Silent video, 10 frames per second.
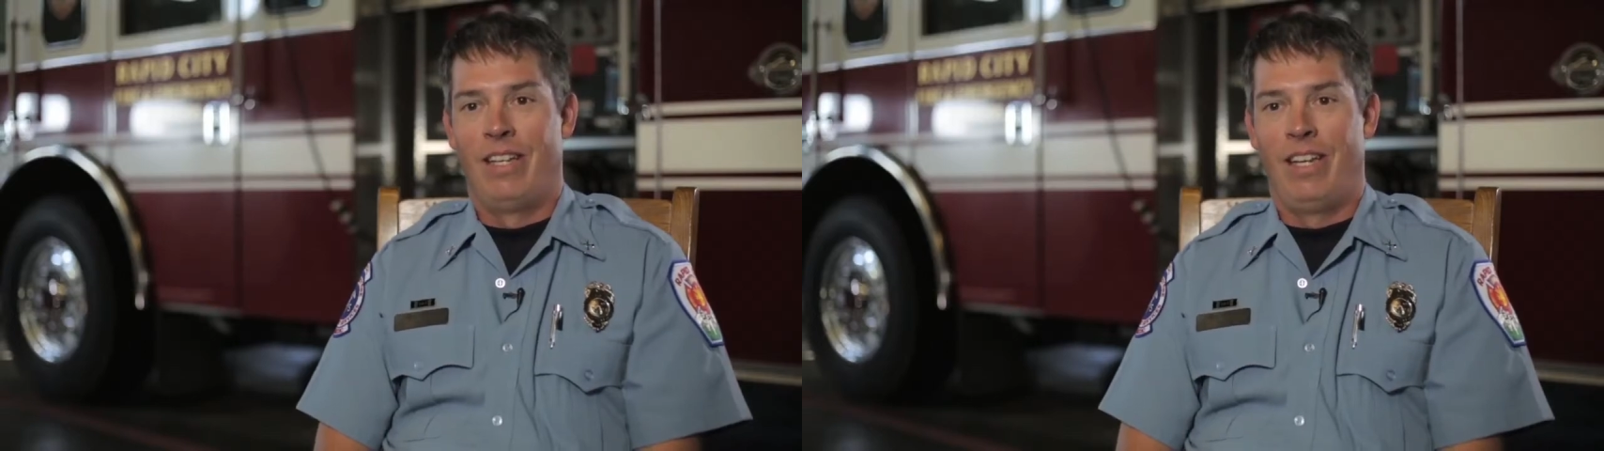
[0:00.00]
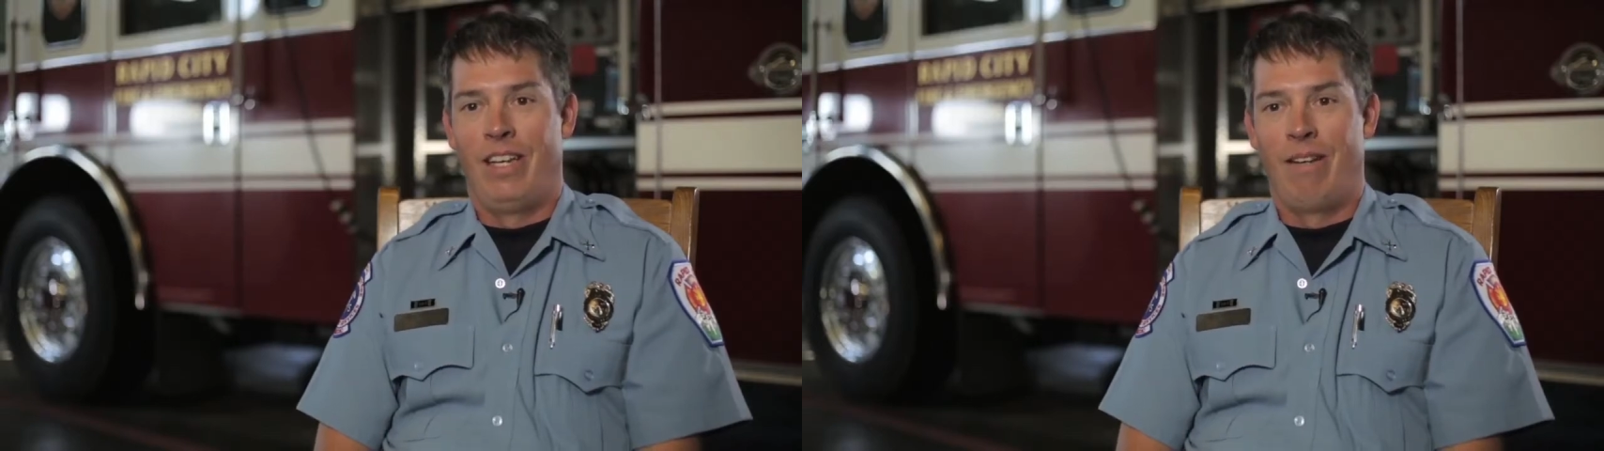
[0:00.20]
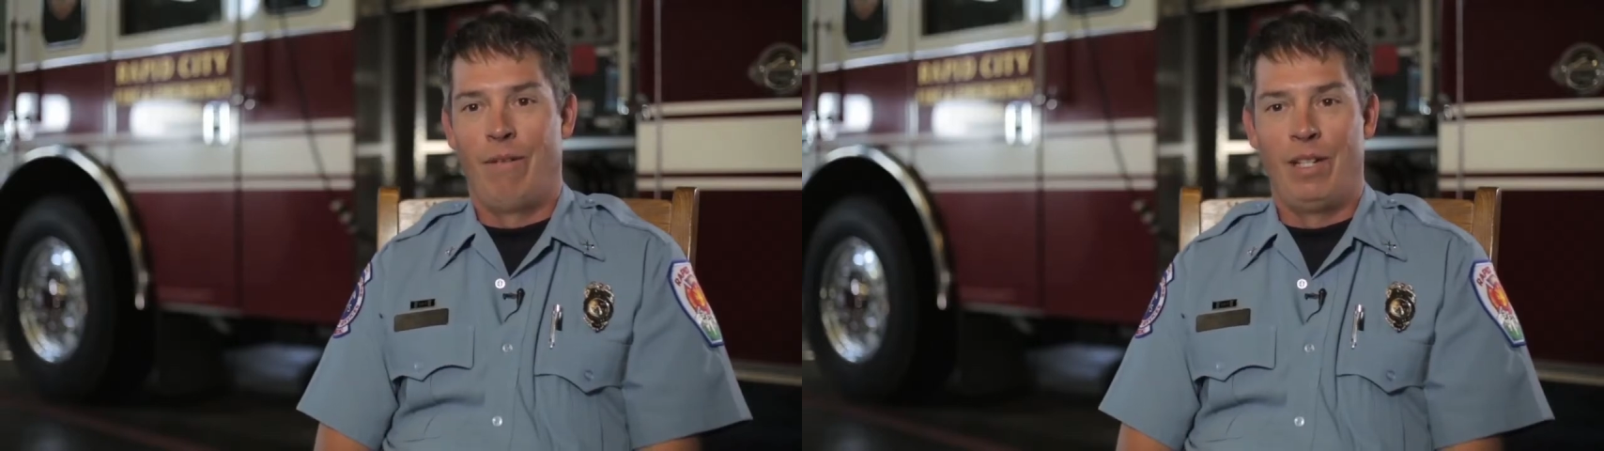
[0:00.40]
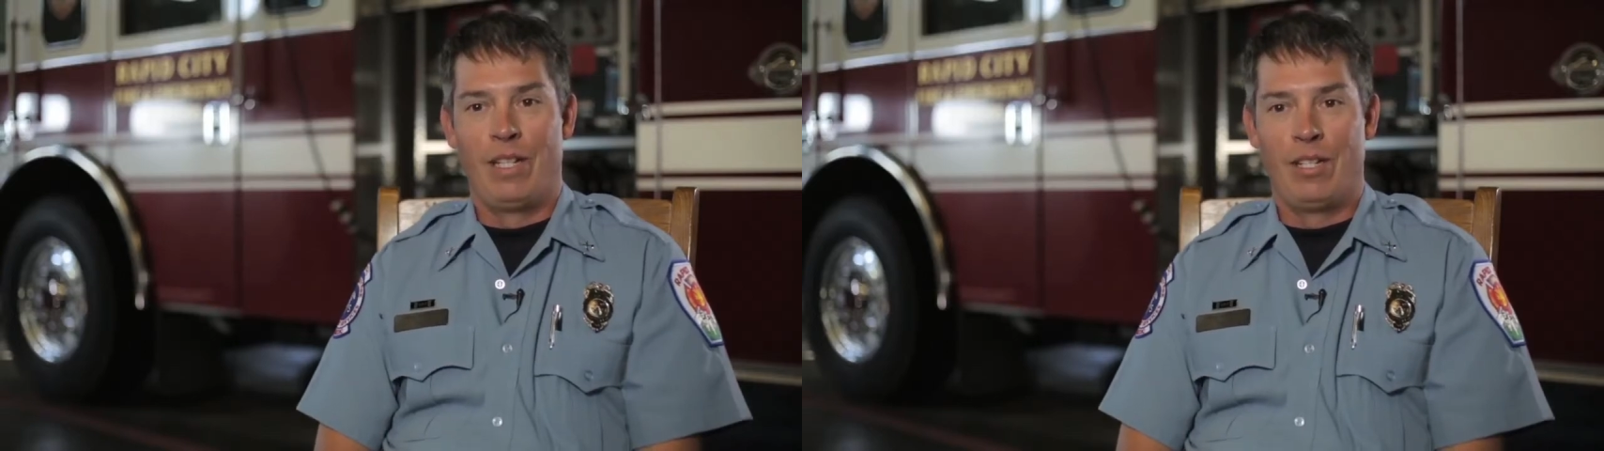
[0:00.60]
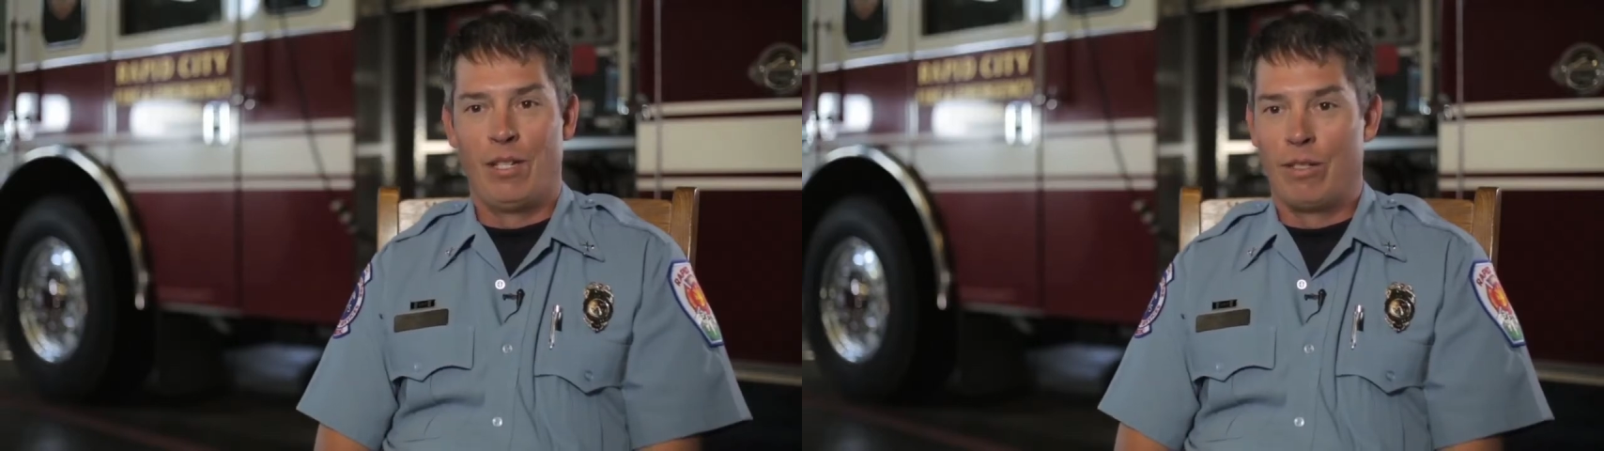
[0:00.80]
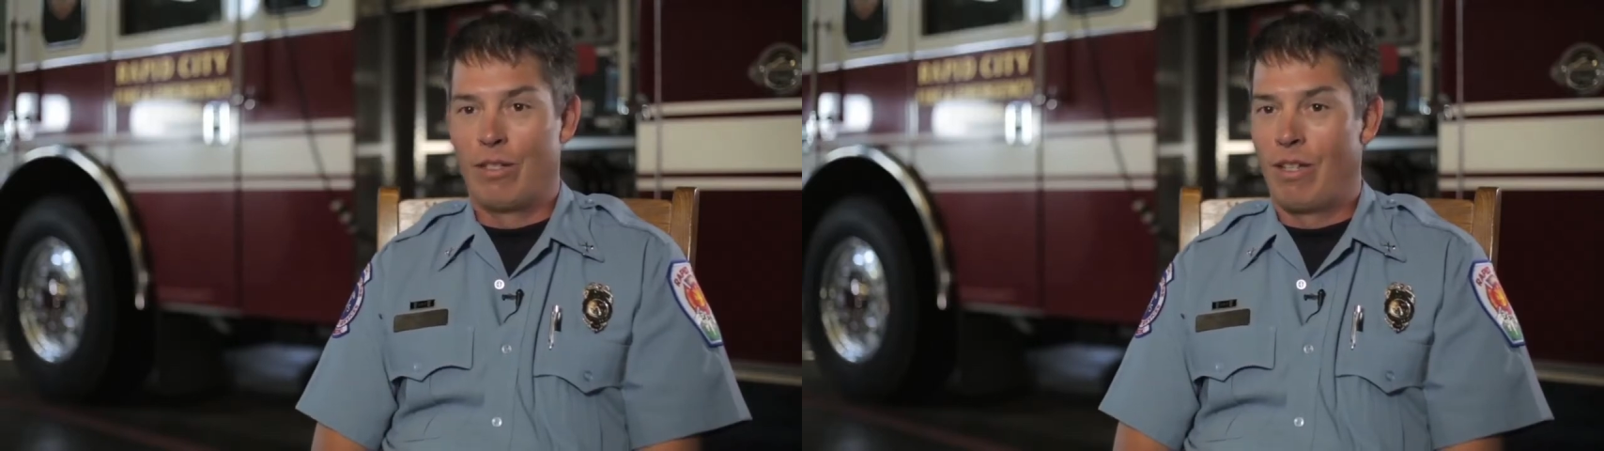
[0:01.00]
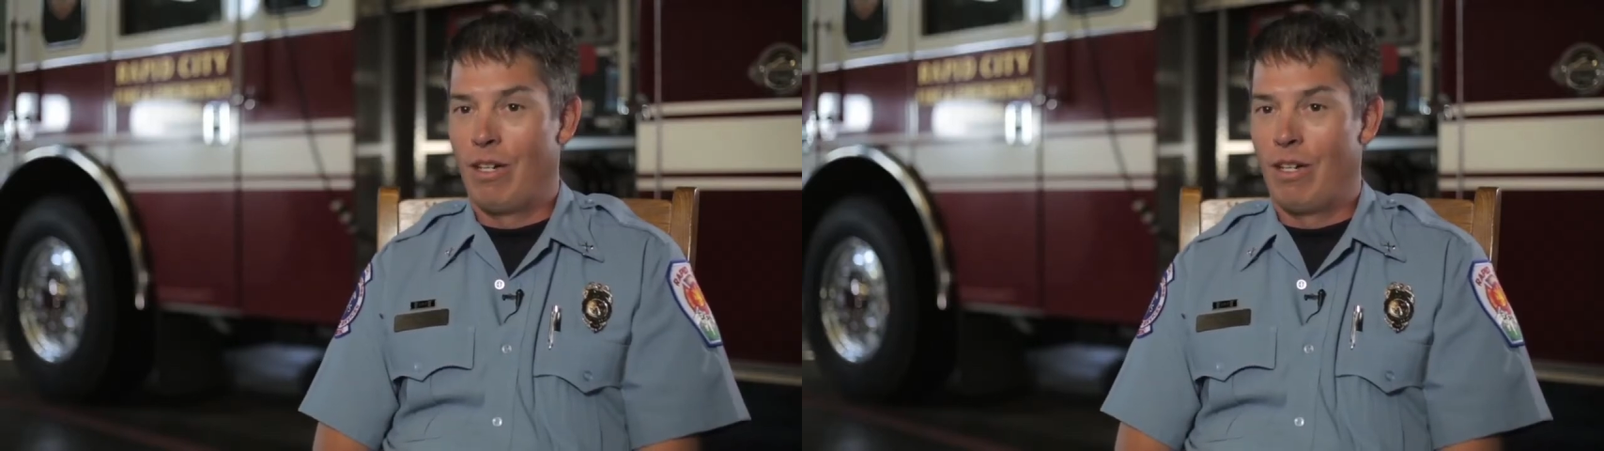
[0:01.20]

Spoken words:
and we'd just